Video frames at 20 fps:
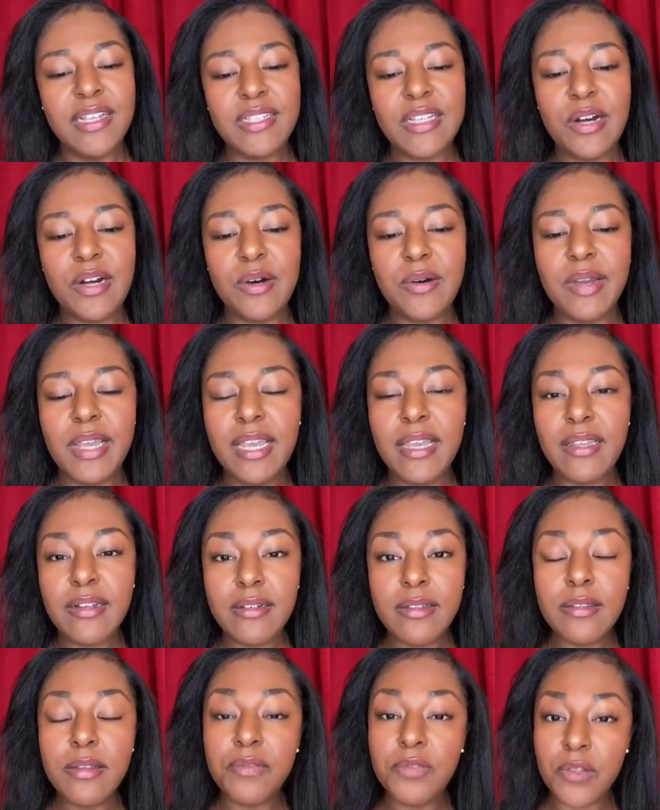So
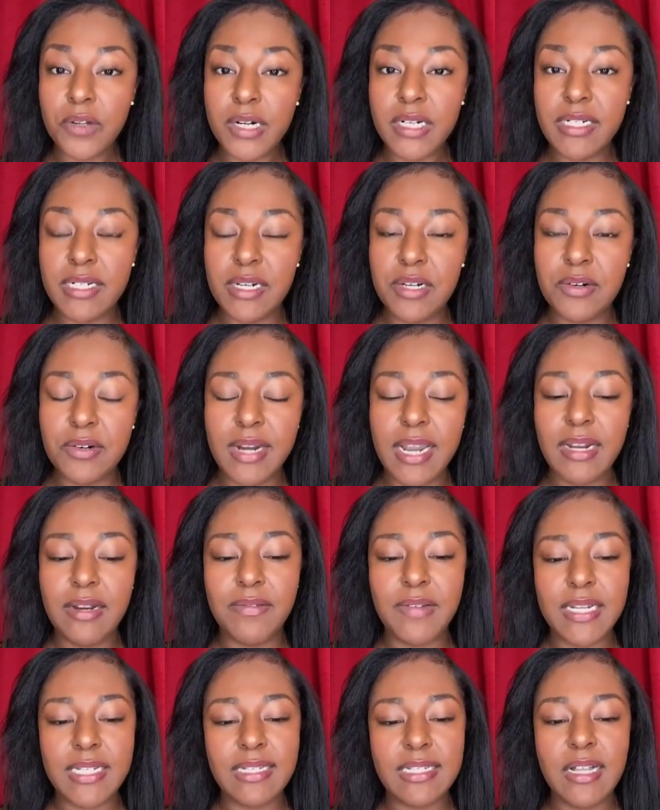in the Flourishing Creative
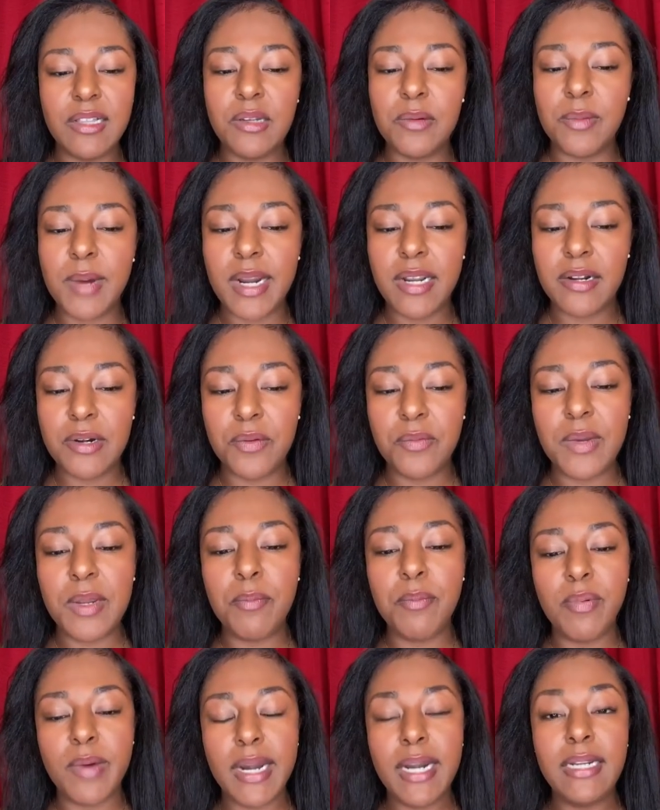Accelerator, we
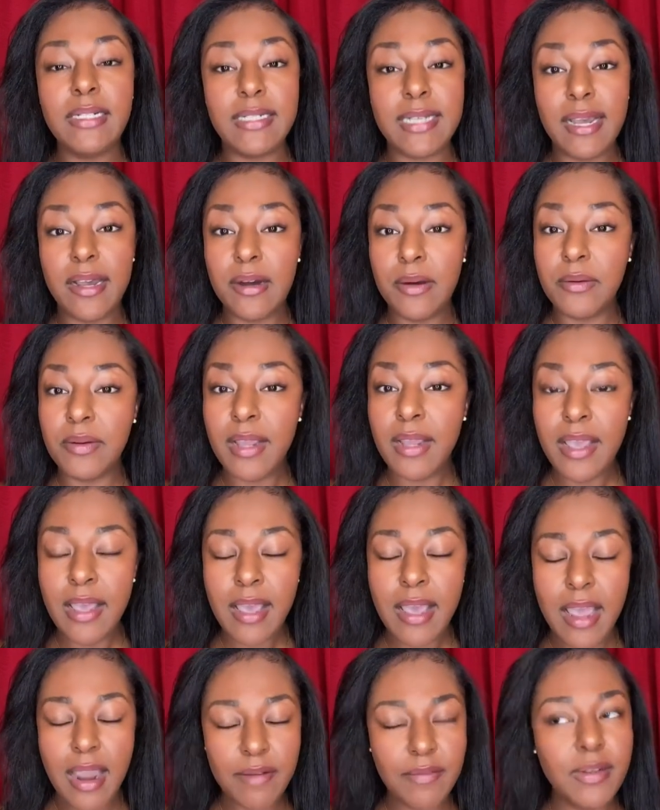break down
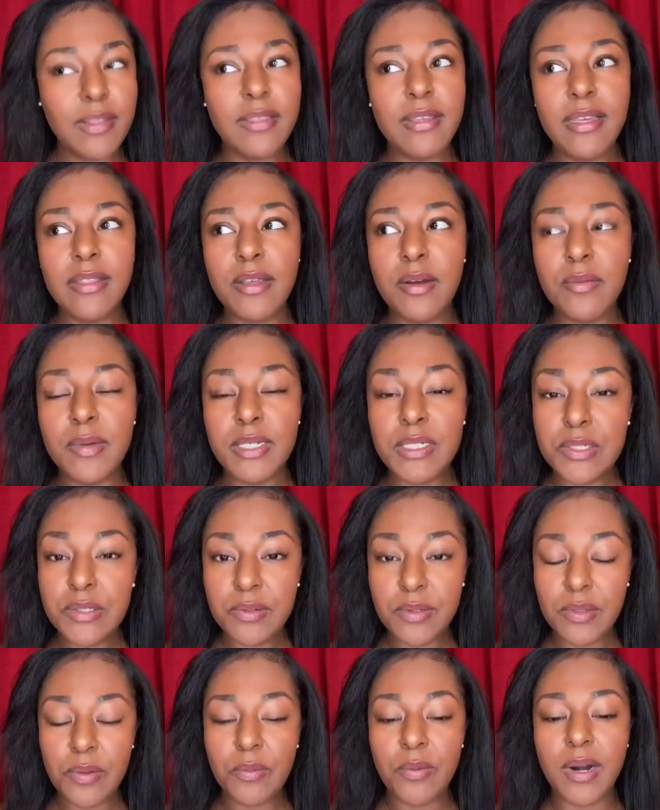everything that we do
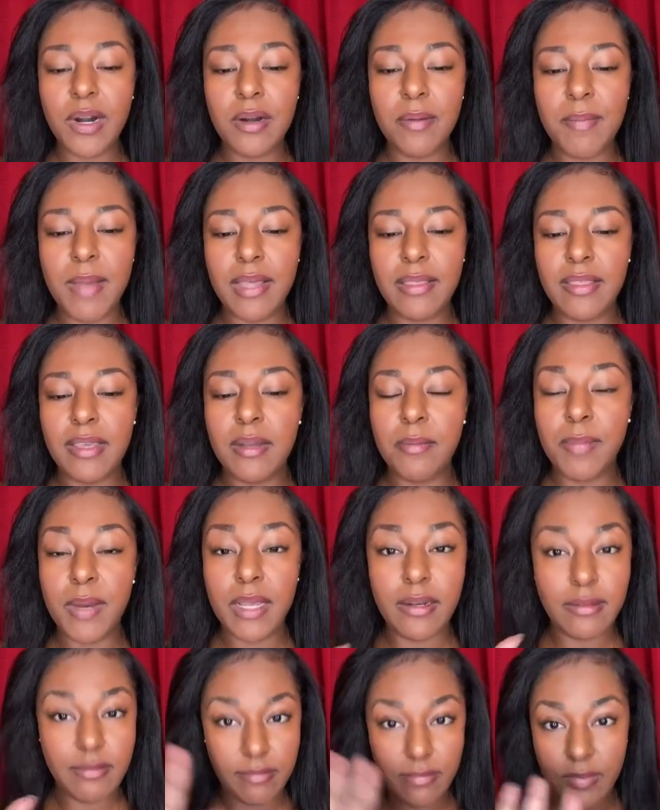in the work method,
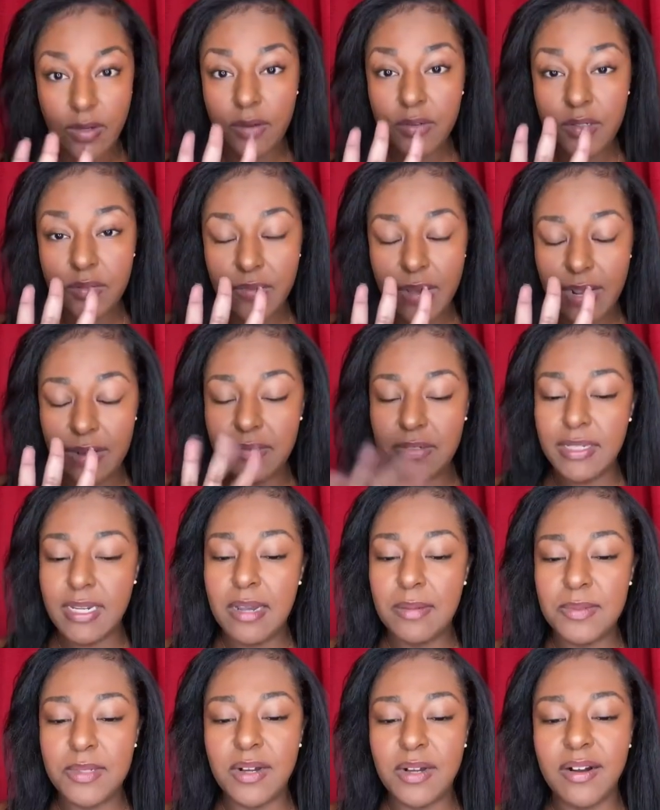but those 5
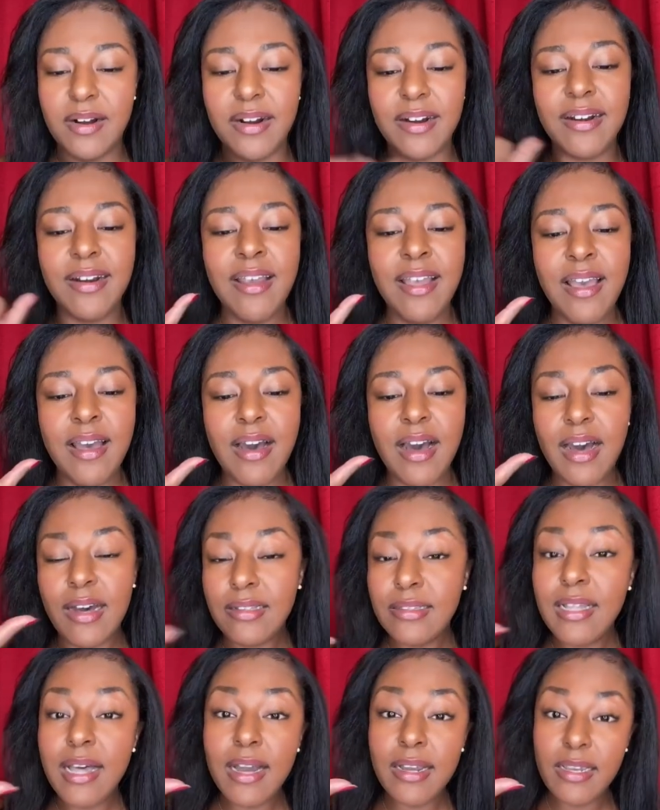steps are
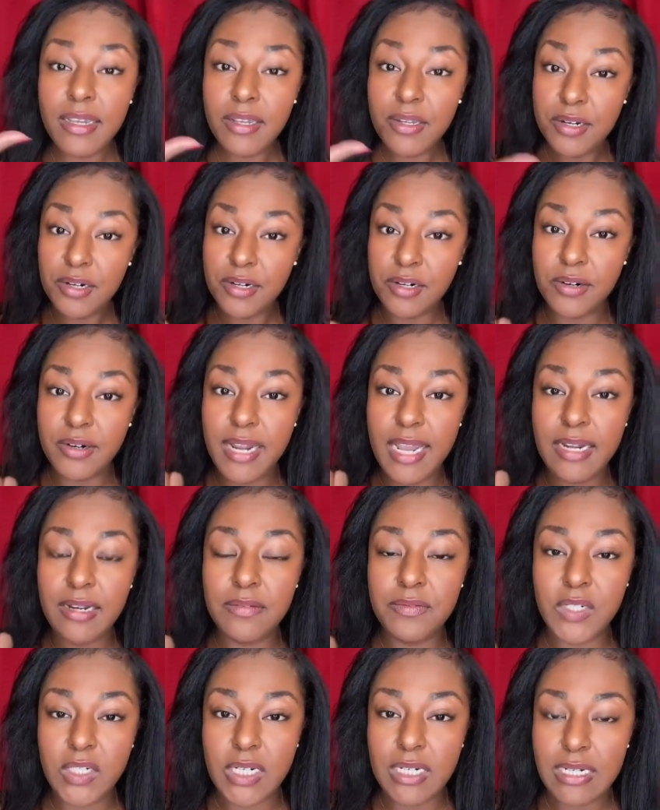unlocking your
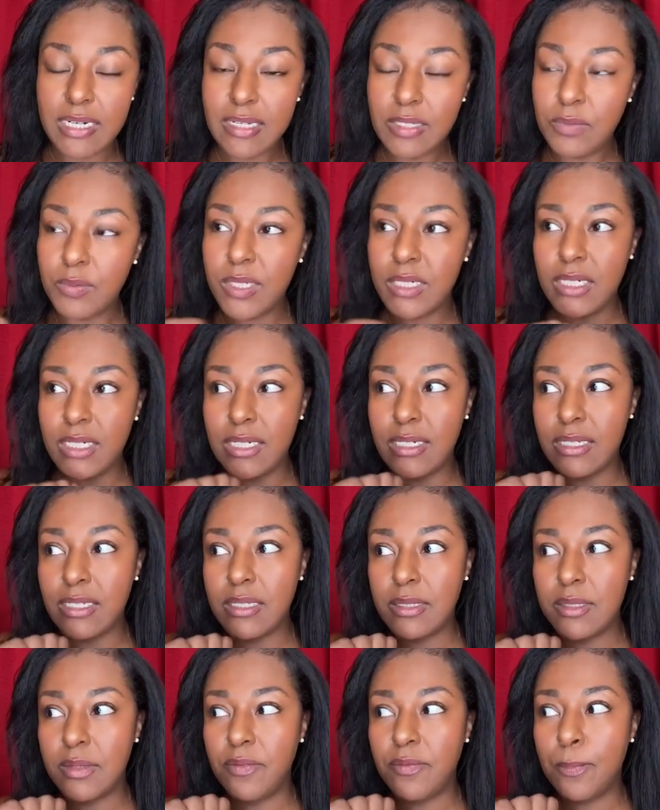creative genius, which
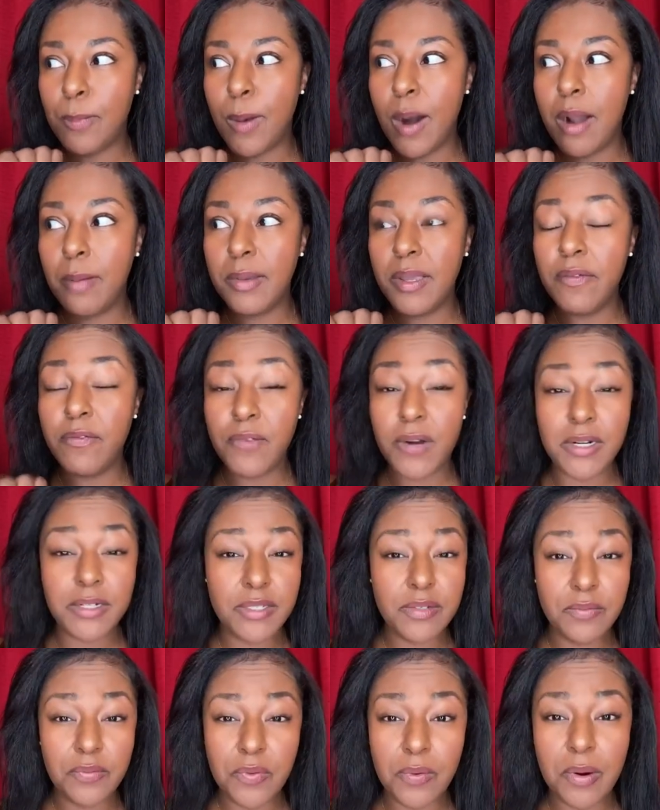is probably first
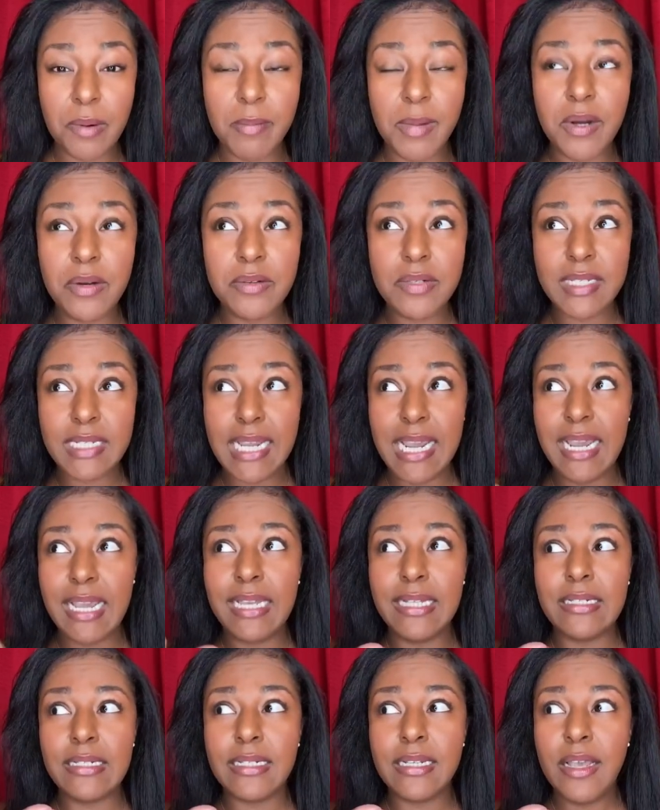and foremost,
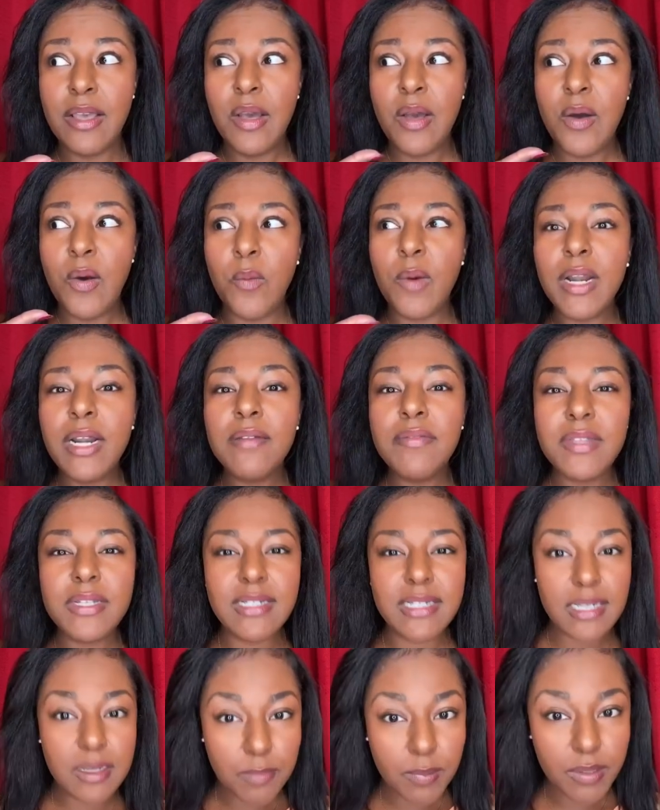and one of the
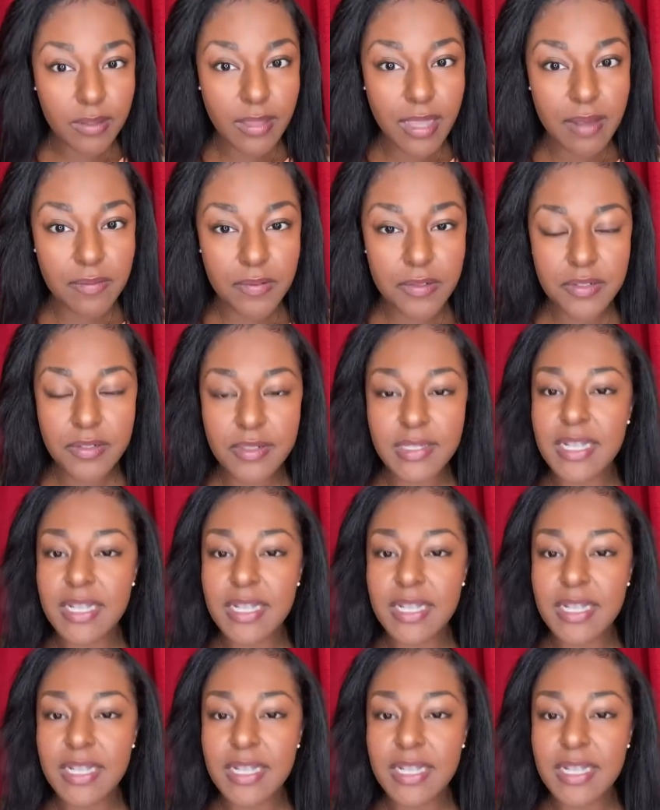deeper levels.